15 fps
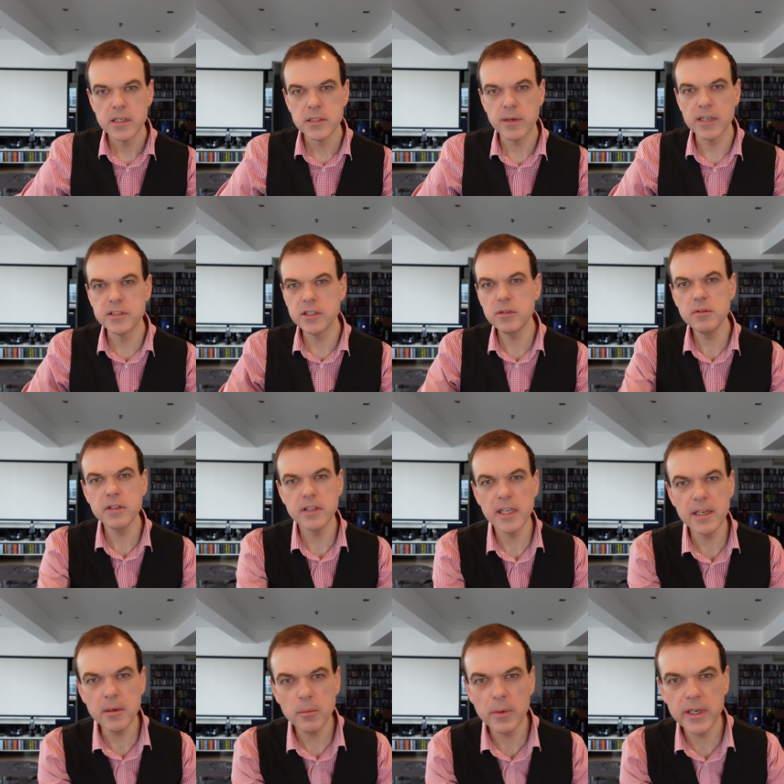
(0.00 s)
so I do
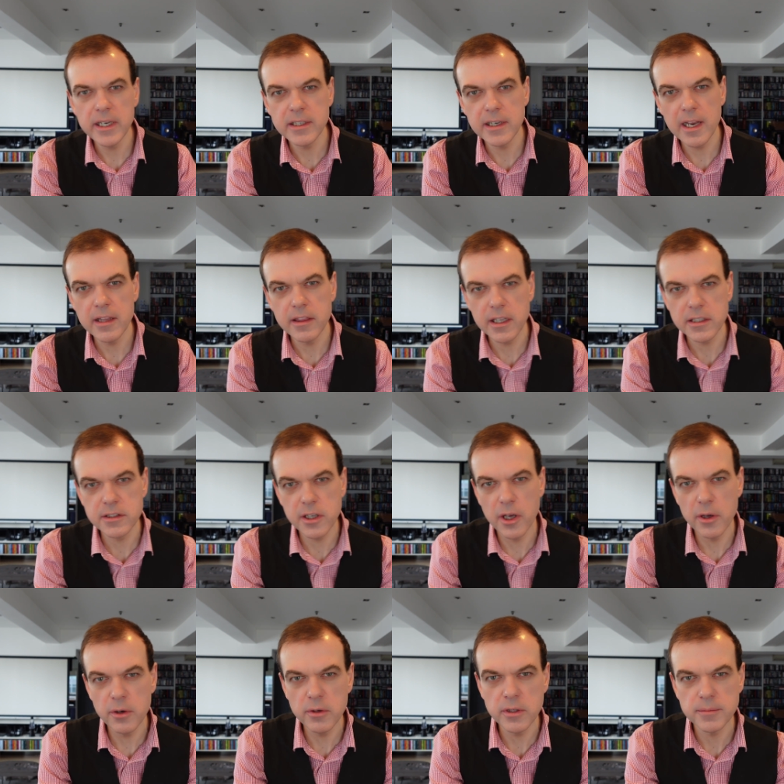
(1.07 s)
think we need an ethics
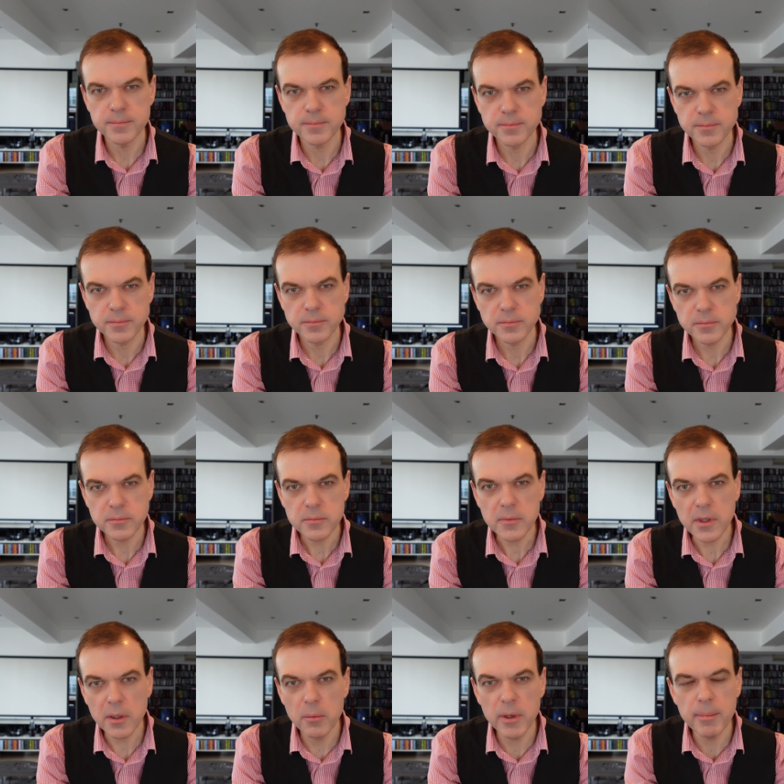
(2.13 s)
code.
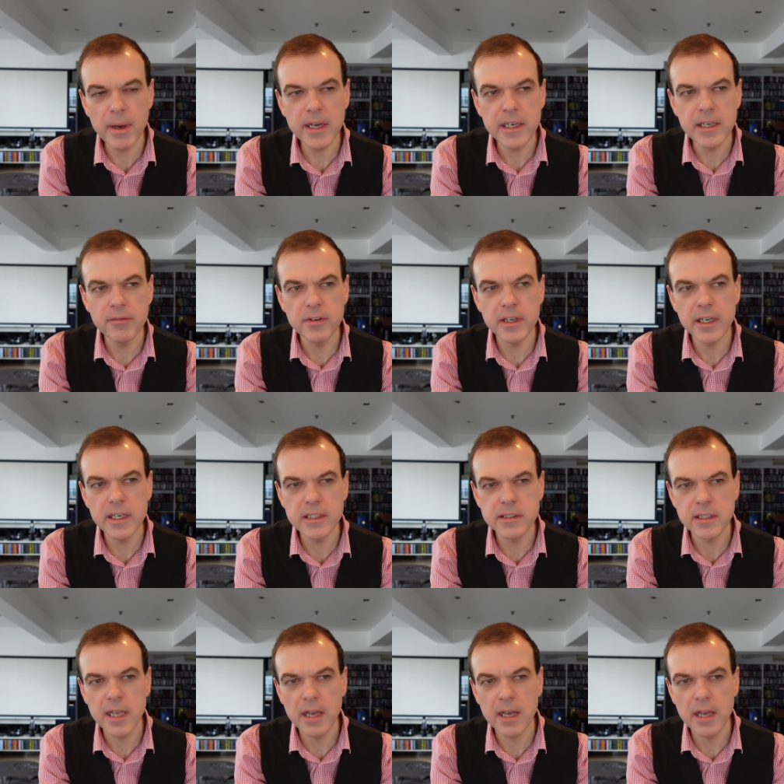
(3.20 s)
We may even need to